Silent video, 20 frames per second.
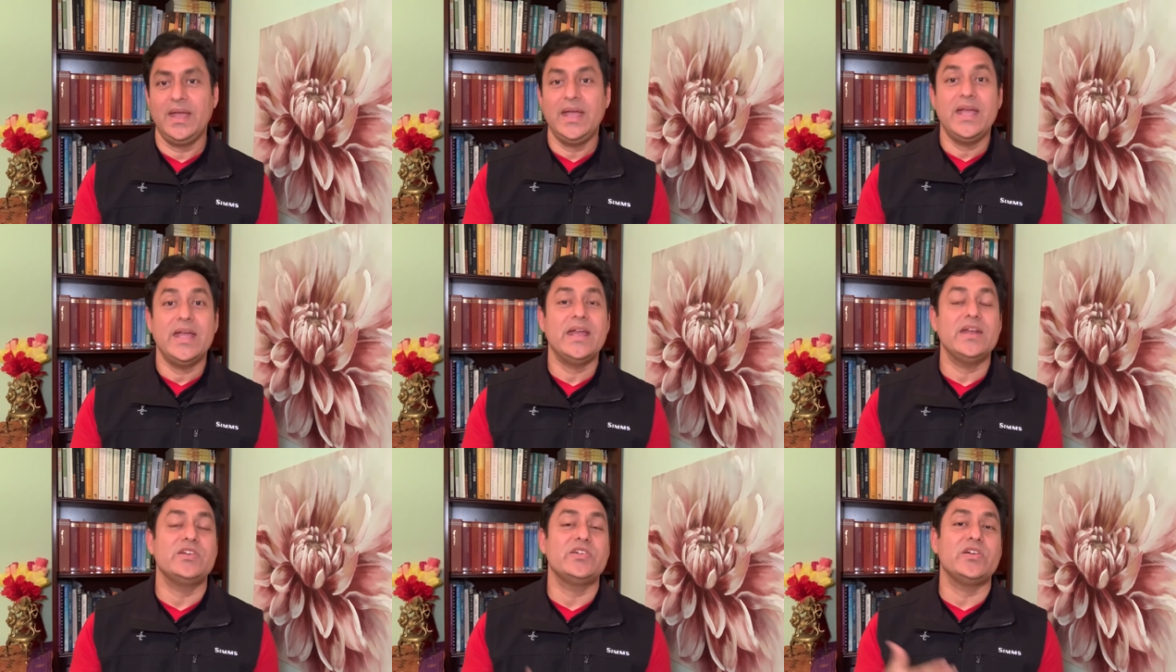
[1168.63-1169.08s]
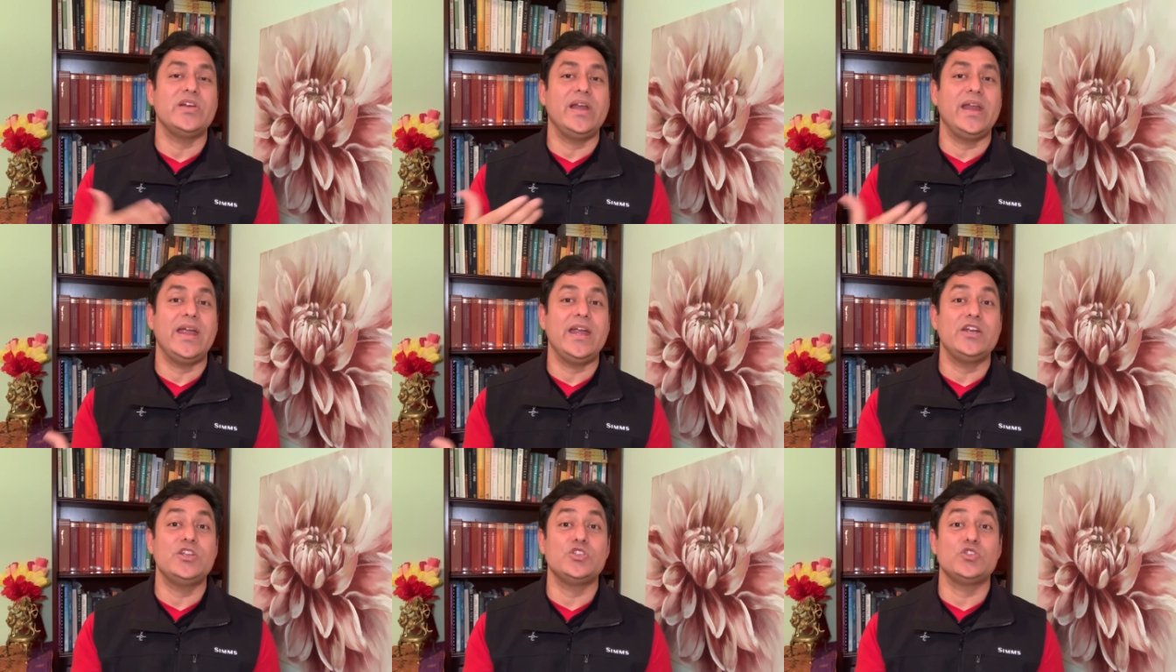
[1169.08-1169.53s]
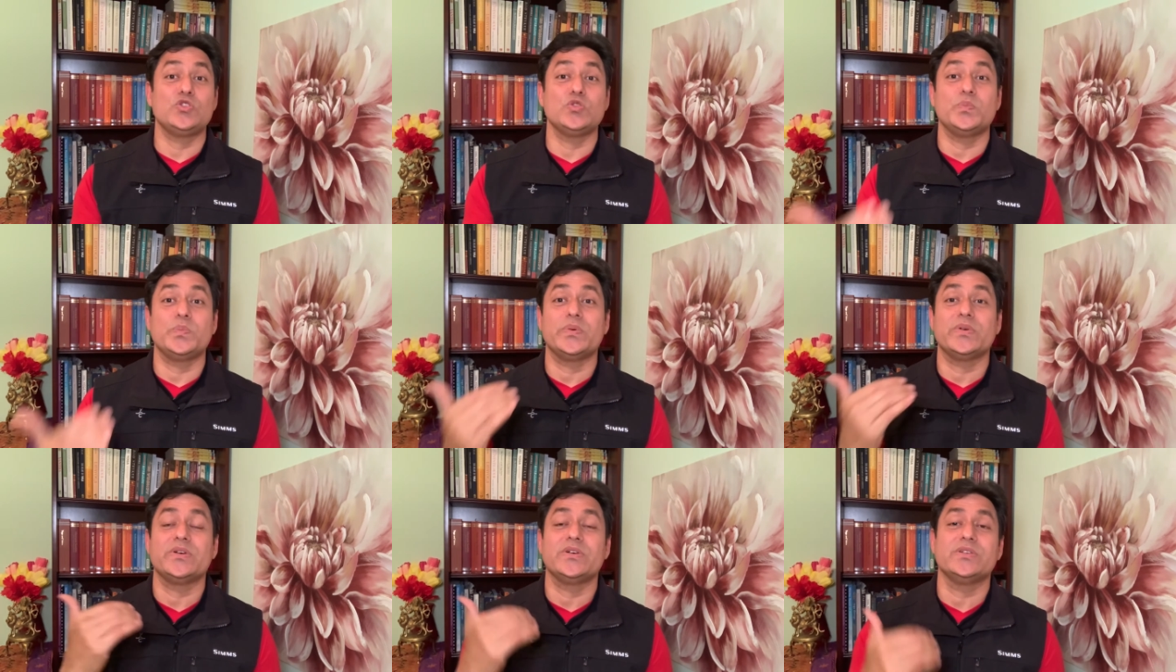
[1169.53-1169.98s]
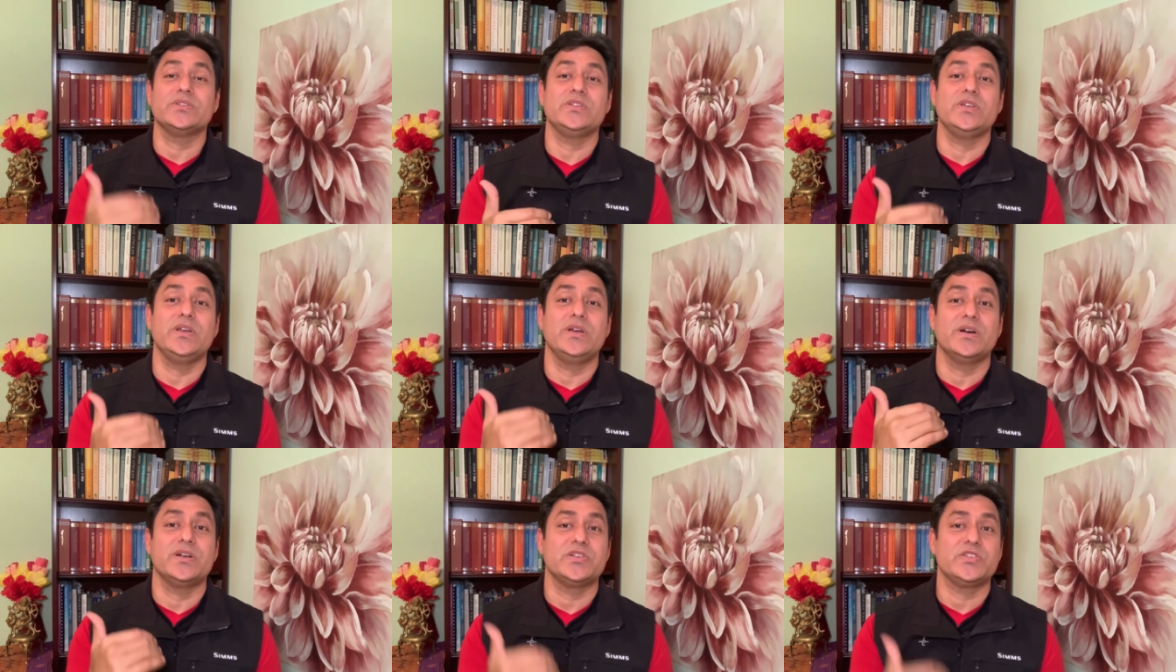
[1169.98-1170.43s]
It relates to
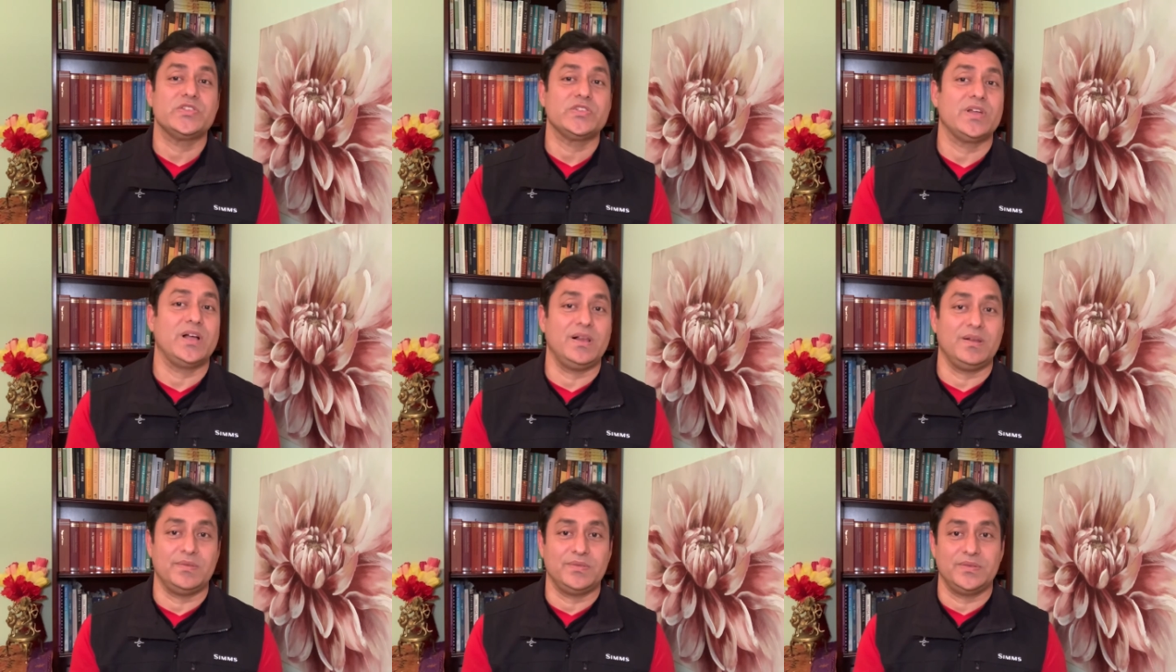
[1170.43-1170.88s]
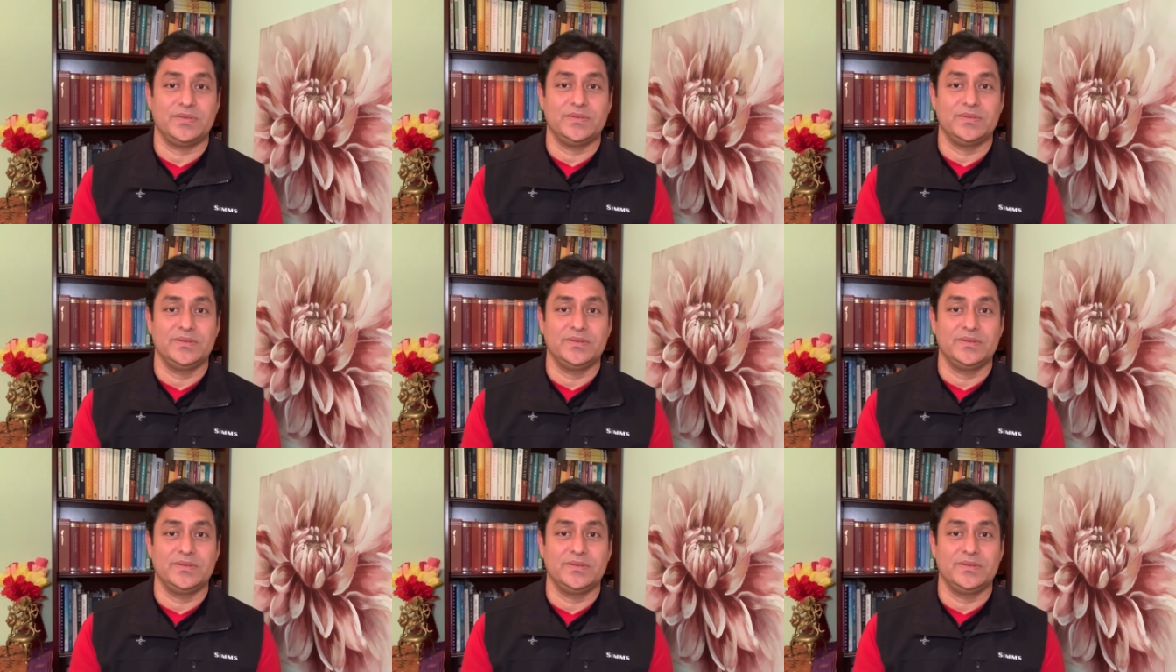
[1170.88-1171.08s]
Prakriti herself.